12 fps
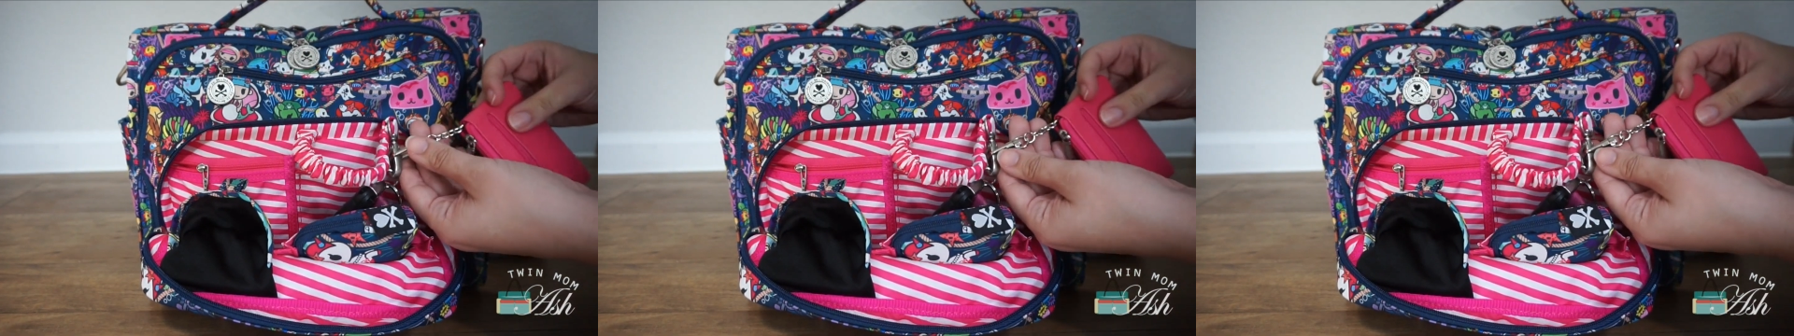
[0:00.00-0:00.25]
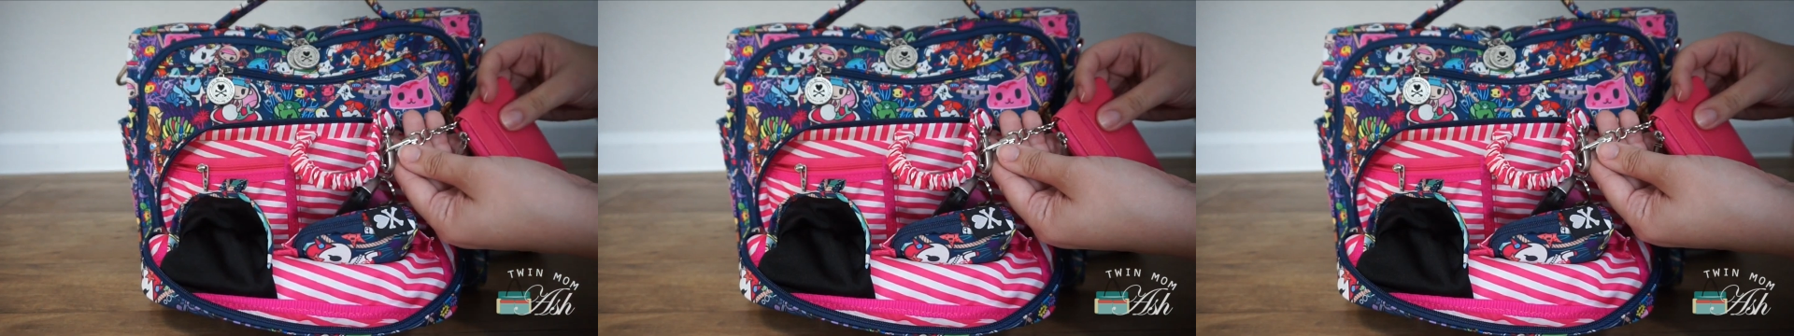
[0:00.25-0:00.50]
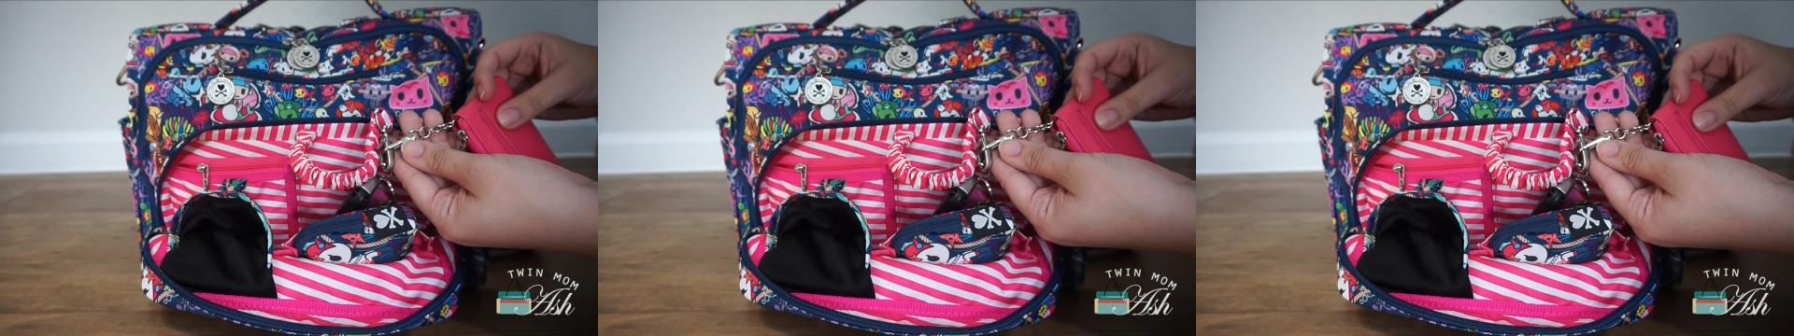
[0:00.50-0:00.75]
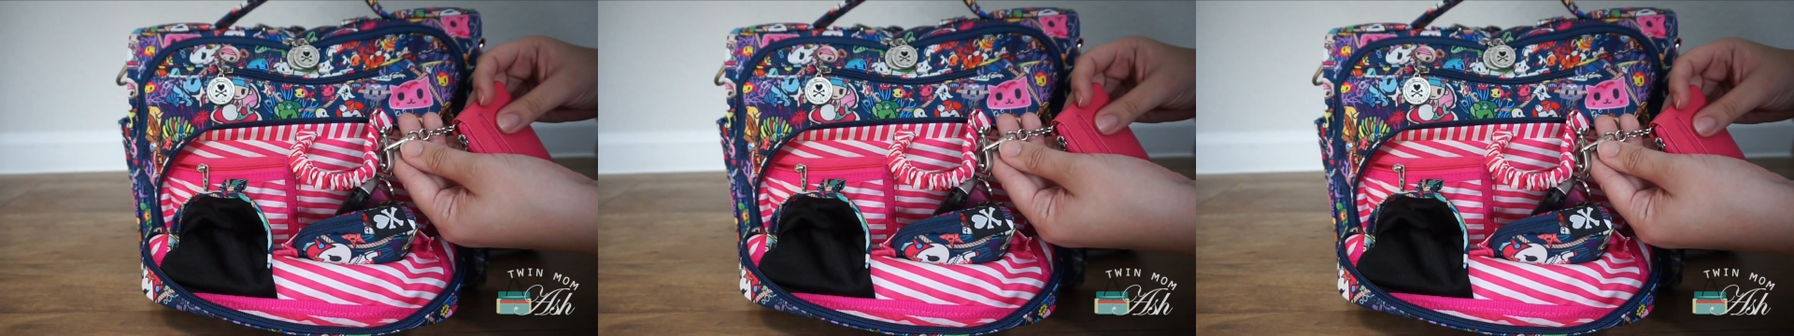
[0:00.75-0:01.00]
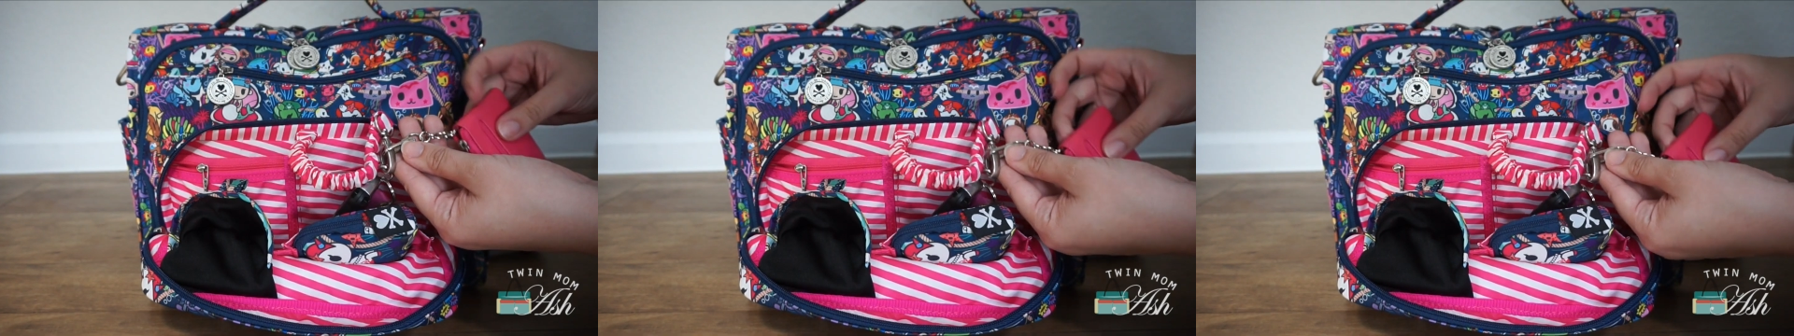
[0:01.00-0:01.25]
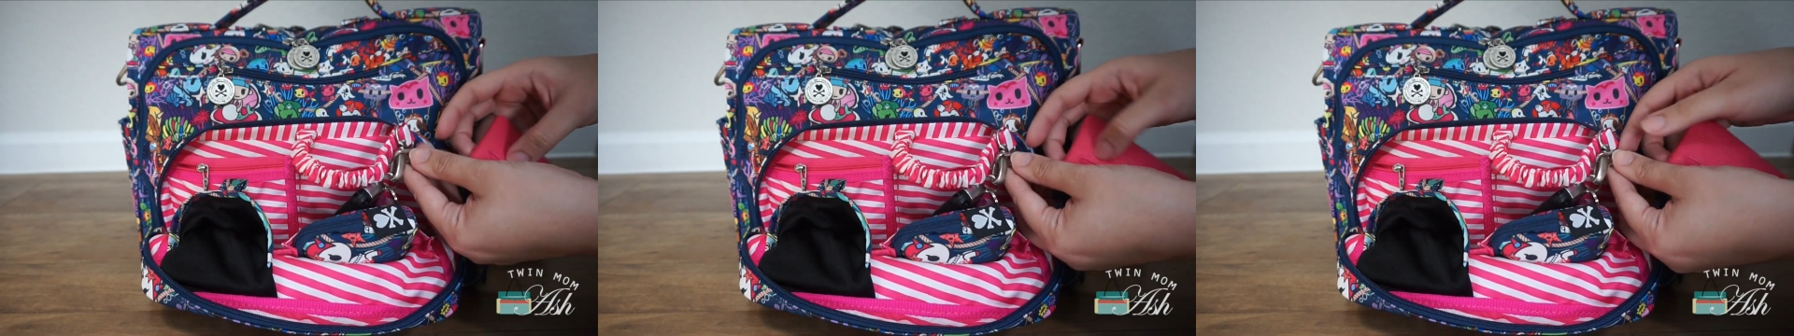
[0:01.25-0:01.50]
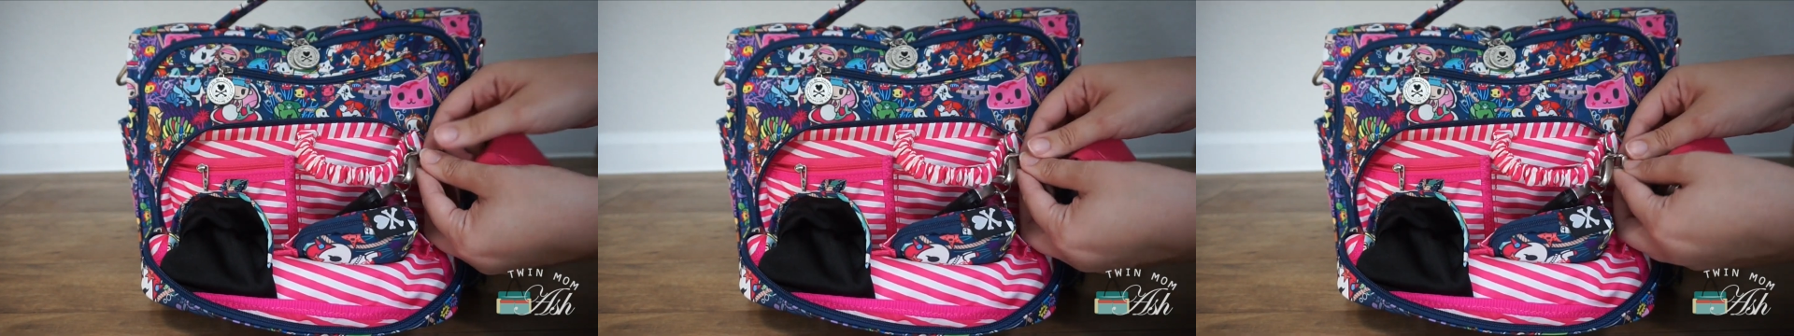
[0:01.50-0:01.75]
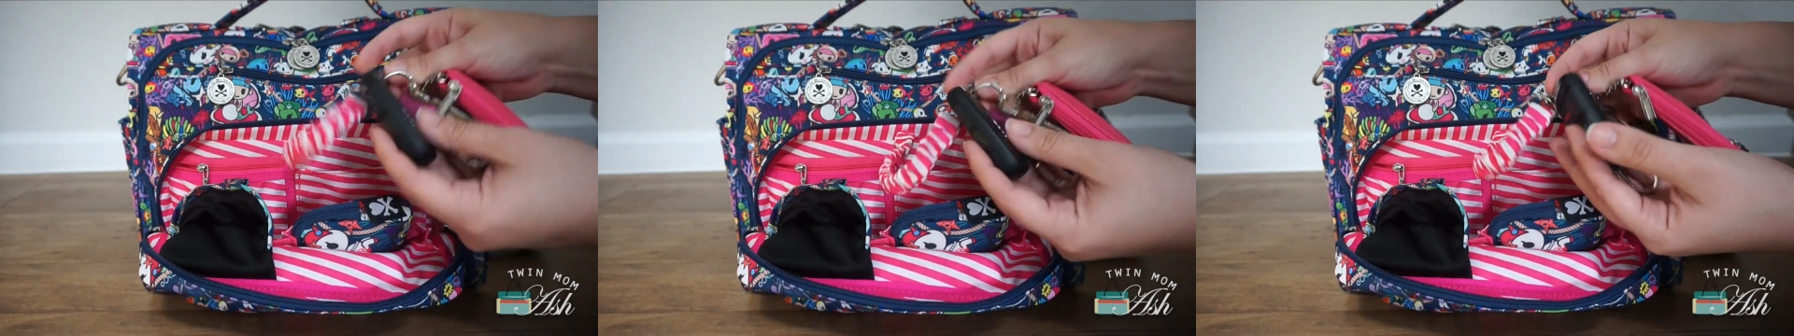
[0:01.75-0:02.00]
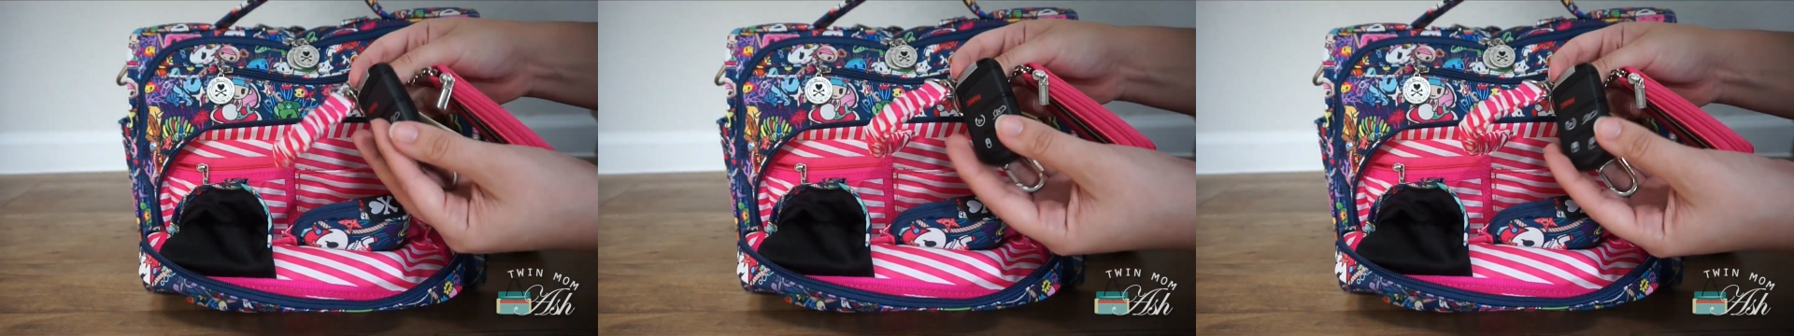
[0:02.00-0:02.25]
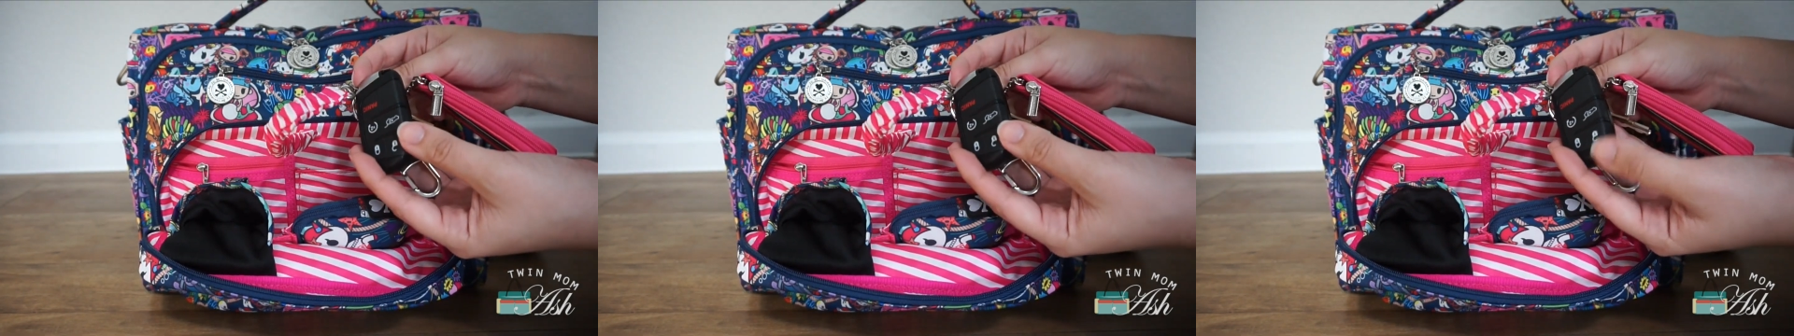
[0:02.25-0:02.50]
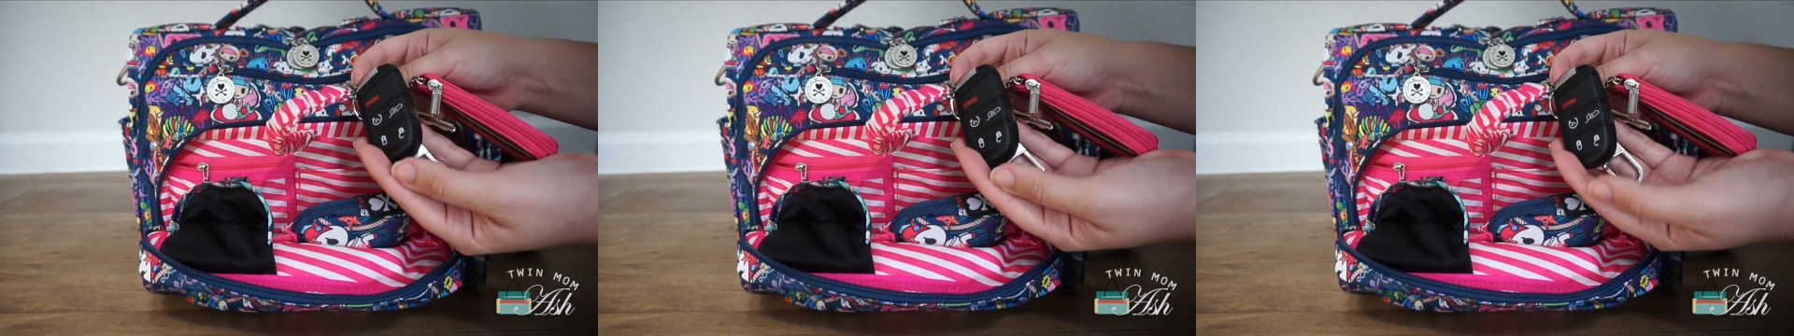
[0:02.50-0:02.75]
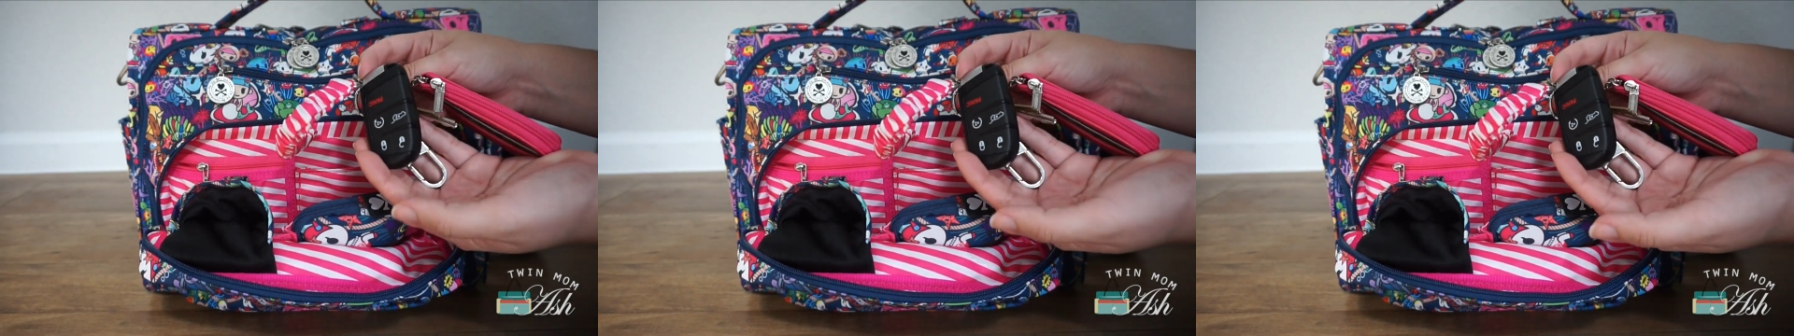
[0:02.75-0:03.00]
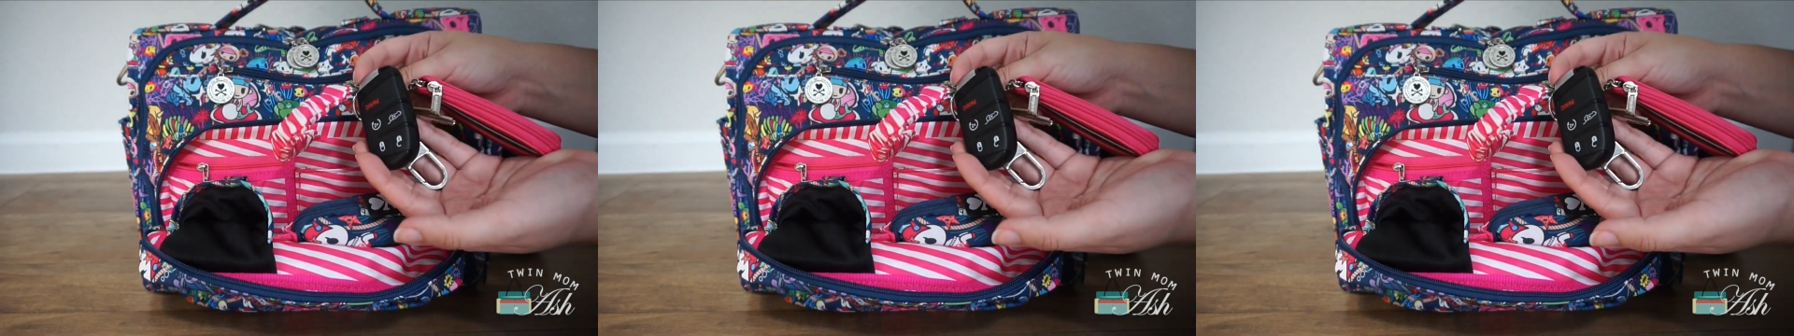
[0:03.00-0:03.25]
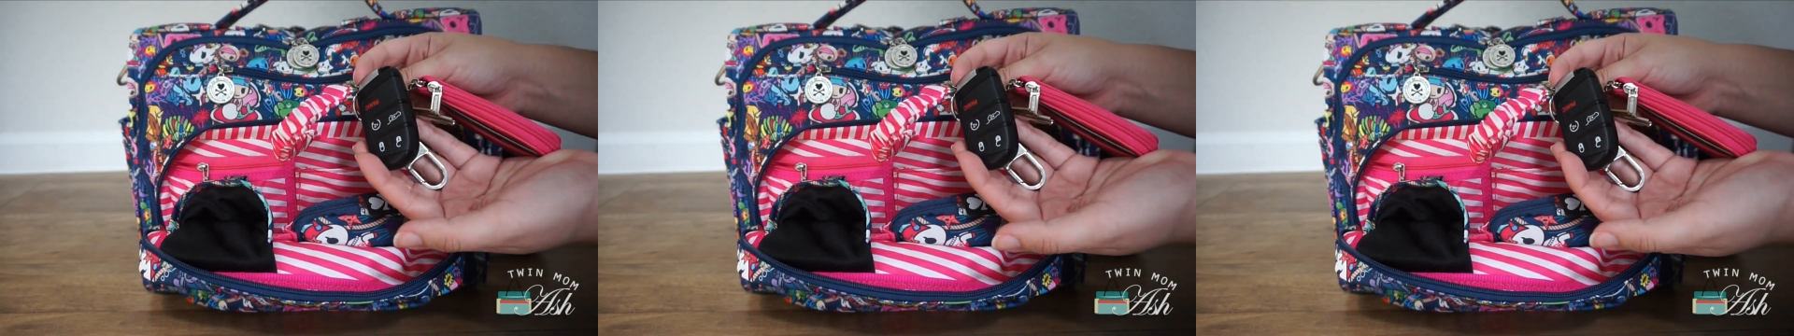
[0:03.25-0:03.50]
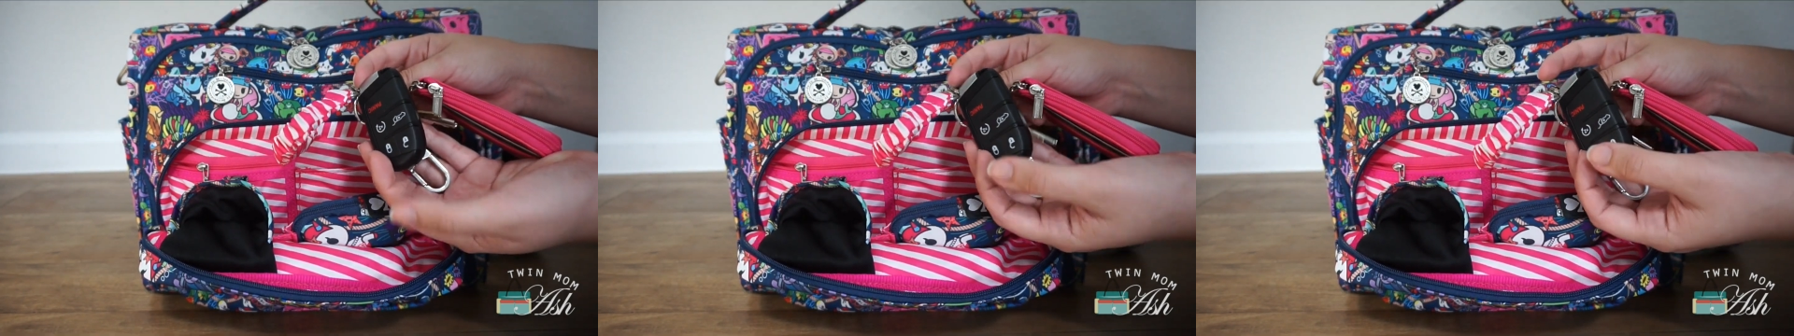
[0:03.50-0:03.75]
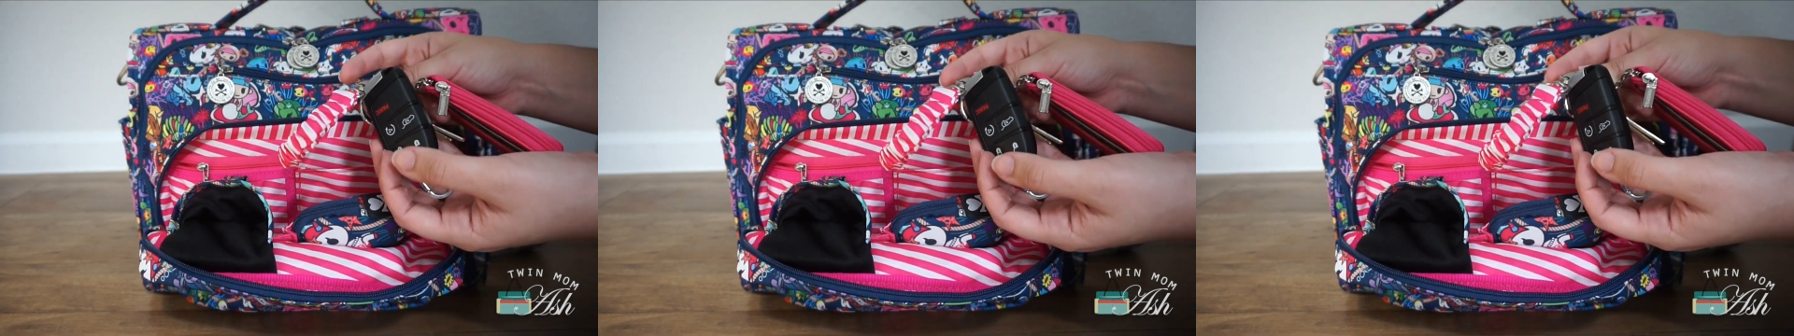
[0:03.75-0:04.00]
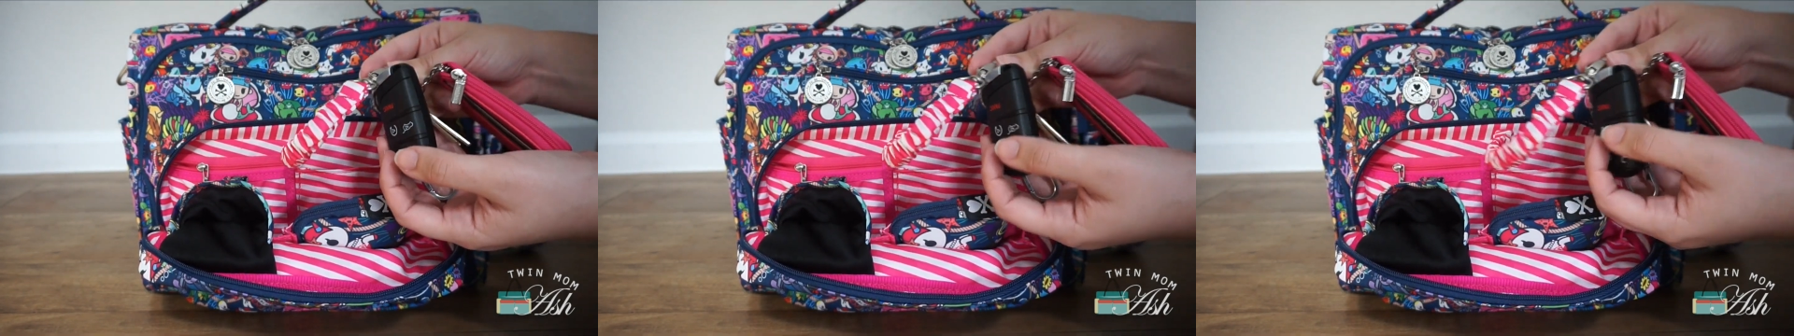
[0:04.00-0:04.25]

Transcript: Nobody's mouth can be seen.